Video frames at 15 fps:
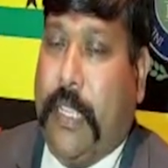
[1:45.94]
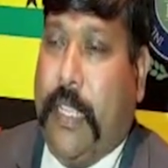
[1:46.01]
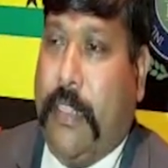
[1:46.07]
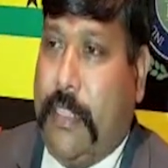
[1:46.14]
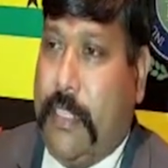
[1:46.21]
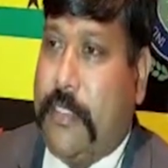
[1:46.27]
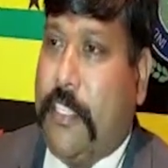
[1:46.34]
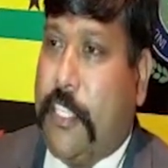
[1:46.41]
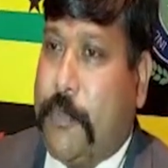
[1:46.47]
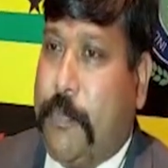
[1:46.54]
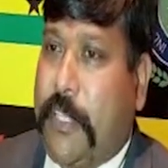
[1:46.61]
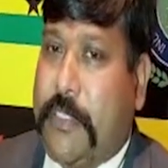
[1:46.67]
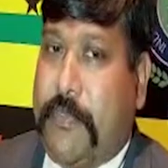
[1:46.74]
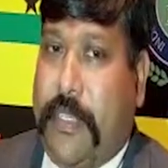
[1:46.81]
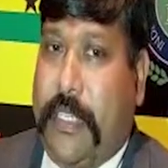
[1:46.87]
In these 6
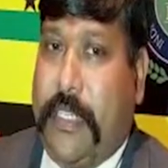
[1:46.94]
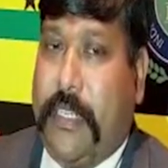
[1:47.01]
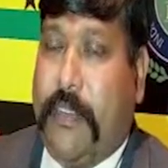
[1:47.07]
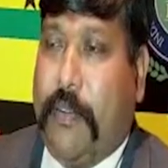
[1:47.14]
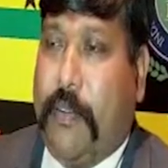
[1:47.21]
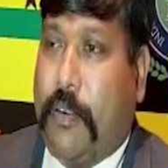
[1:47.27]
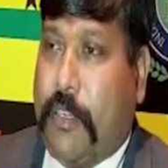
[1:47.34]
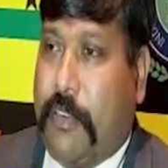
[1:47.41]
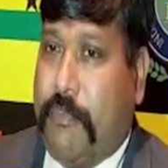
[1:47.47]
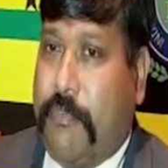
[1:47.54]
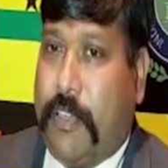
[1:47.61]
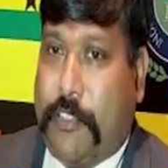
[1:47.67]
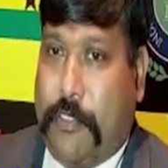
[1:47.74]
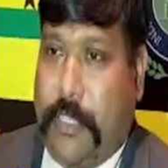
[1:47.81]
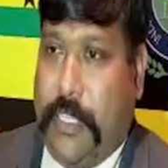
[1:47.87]
months, we did a lot of
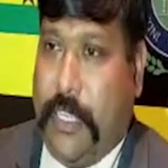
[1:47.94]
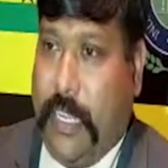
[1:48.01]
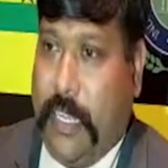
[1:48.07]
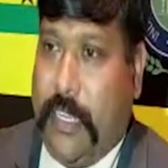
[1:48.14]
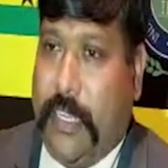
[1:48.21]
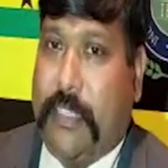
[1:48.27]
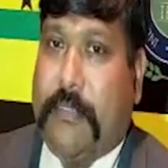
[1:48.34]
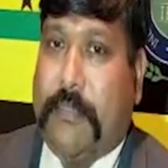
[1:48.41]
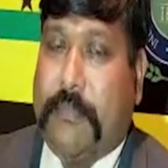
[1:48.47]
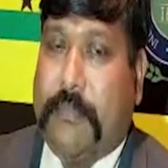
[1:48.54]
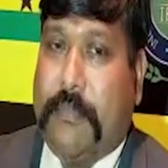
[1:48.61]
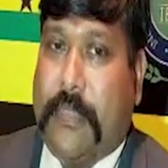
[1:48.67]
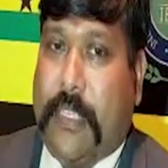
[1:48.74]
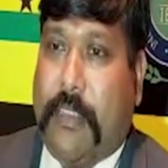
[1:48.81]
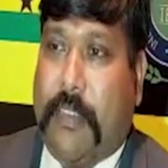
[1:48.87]
work to the Ghana
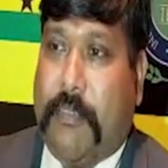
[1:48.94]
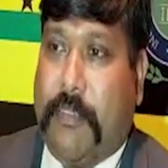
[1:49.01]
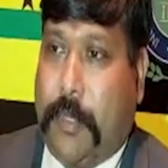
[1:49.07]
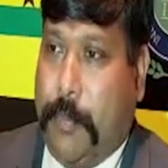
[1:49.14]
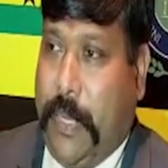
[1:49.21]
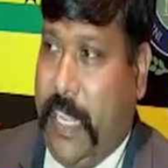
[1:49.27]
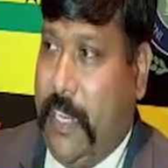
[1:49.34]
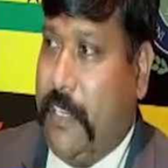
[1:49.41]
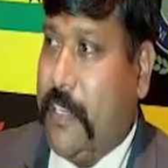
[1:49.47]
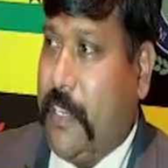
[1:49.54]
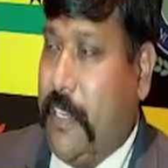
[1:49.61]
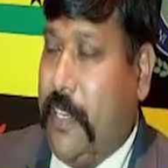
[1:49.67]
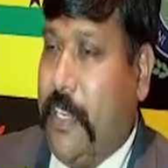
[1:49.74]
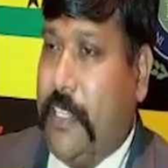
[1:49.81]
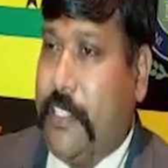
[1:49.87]
for bilateral
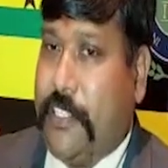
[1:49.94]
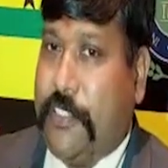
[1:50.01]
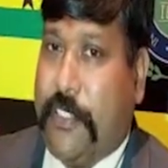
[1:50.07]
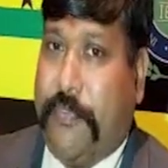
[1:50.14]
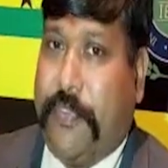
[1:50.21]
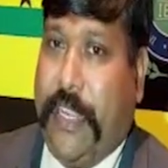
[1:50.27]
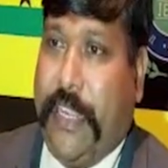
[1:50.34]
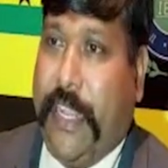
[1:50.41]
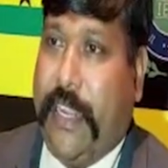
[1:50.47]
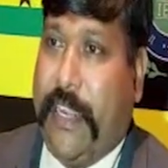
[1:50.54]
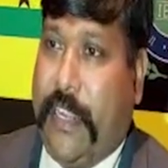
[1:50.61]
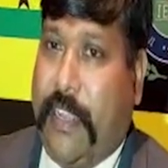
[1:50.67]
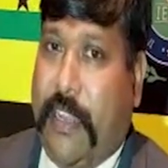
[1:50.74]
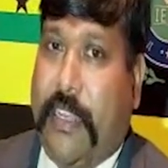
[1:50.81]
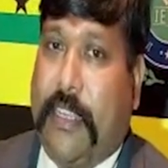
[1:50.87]
relations of India and
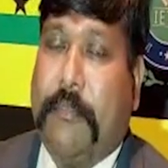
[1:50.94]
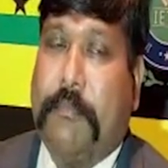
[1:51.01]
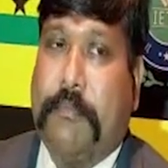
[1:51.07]
Ghana.